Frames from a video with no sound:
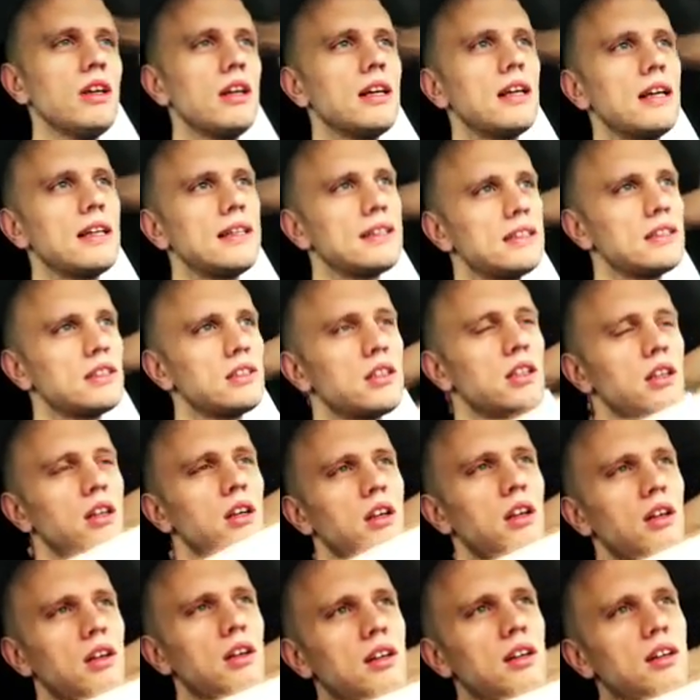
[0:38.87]
and
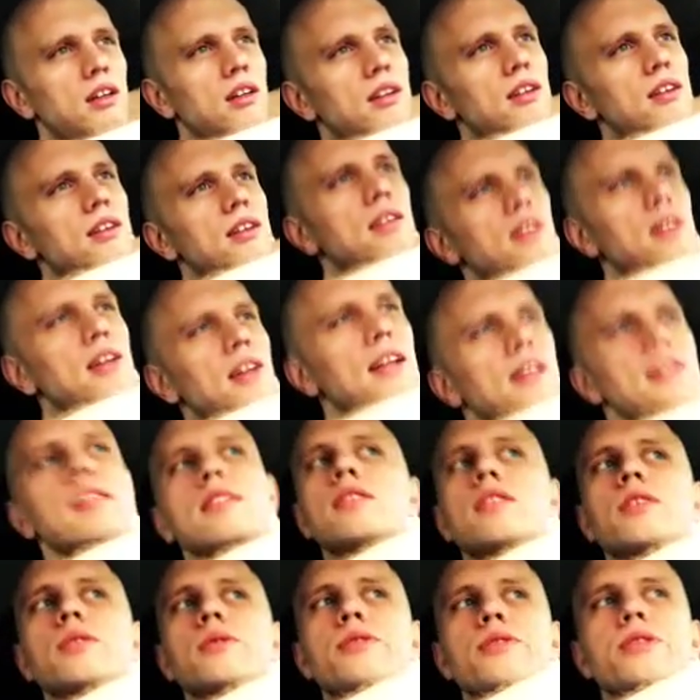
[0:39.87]
I
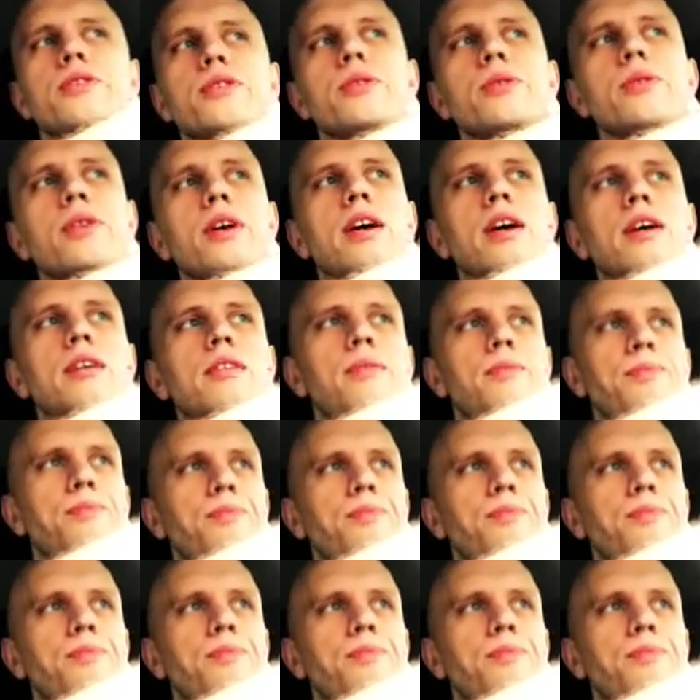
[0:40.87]
didn't used to do that.